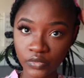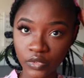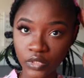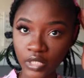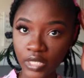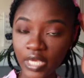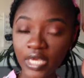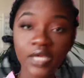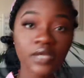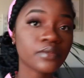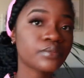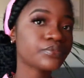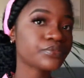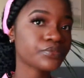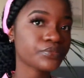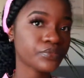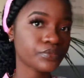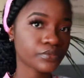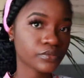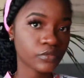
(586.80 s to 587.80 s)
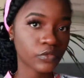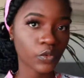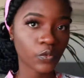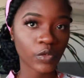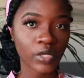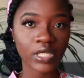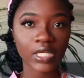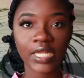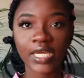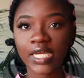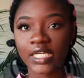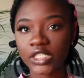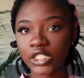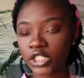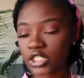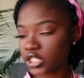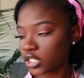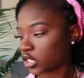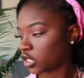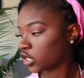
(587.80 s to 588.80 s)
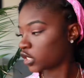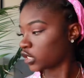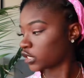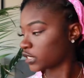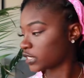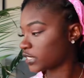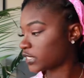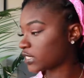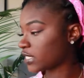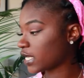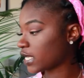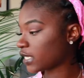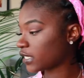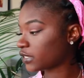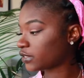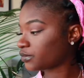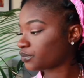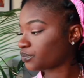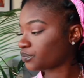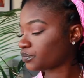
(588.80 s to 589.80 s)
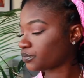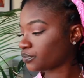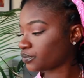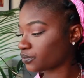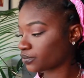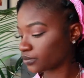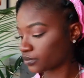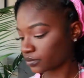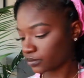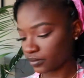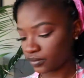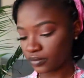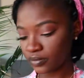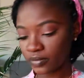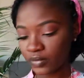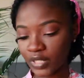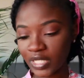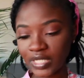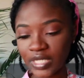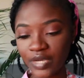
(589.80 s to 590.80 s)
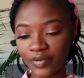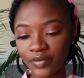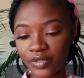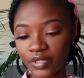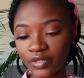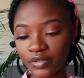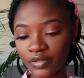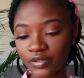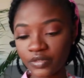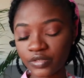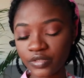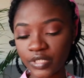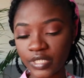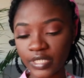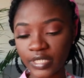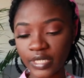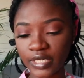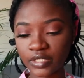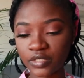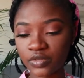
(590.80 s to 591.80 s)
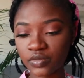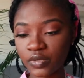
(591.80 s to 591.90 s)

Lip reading: Okay, one lash done. Now we're gonna go to the next